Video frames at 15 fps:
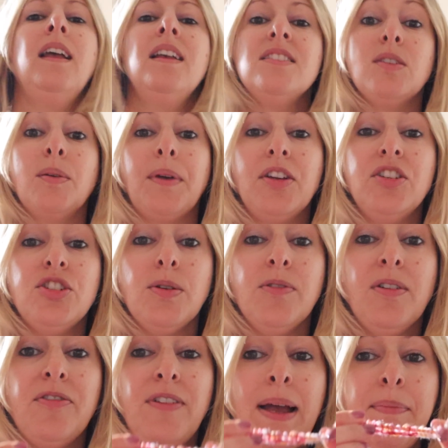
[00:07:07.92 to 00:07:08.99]
So I'm going to do
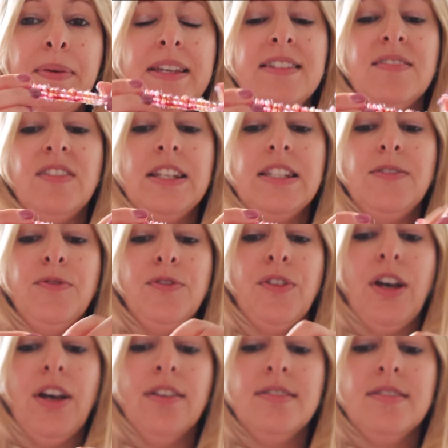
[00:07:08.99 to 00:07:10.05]
a flat piece of knitting
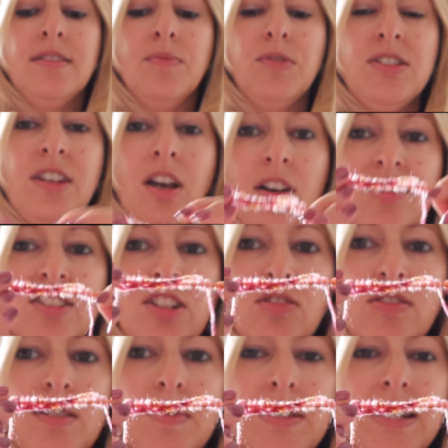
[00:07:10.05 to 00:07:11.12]
first. I'm just casting
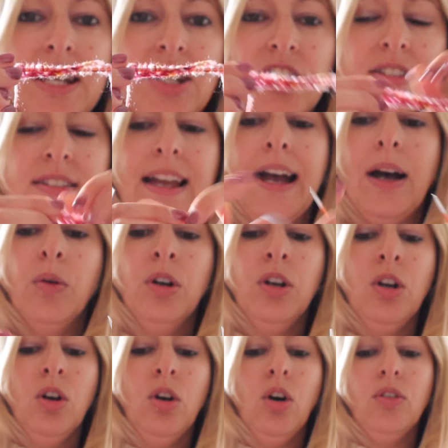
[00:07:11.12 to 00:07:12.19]
on some stitches now
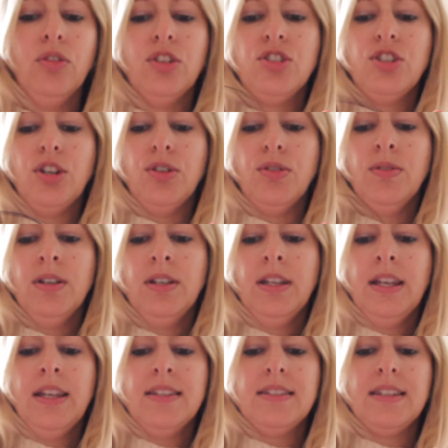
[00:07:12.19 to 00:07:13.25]
on the
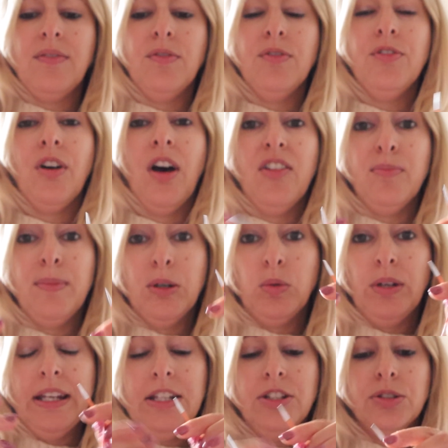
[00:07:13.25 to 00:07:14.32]
275mm
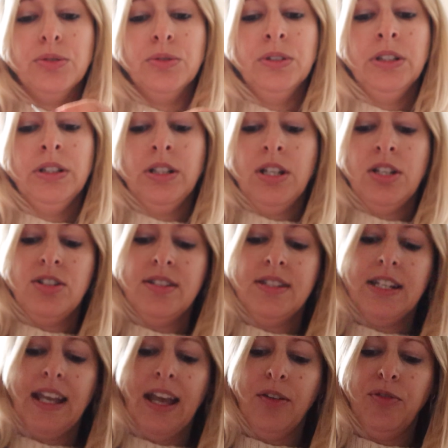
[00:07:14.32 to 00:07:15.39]
needle, just
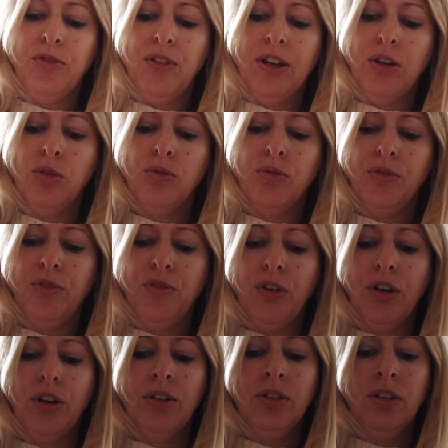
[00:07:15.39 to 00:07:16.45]
to get a feel
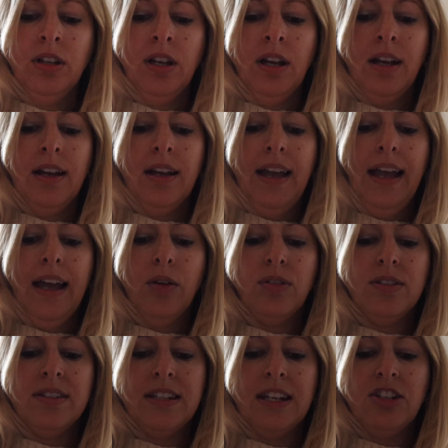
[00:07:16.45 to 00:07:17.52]
for how
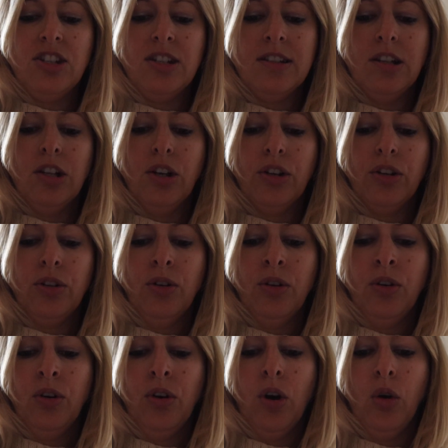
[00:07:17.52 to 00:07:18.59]
the stitches look
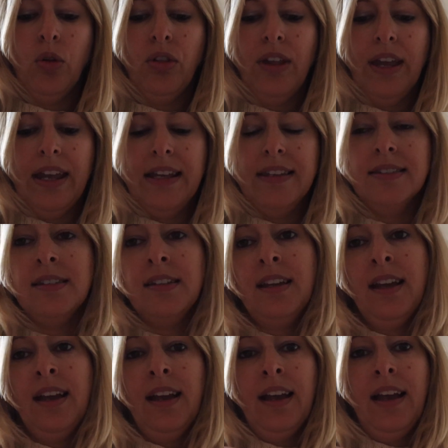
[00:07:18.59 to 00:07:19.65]
on these,
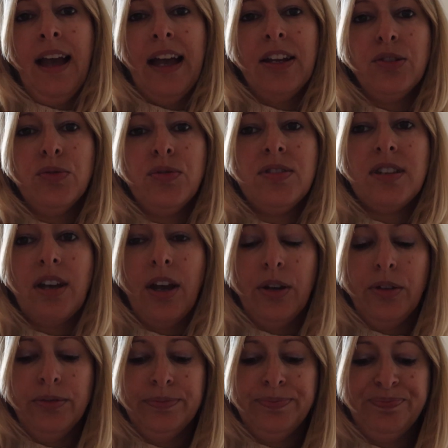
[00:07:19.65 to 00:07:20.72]
and also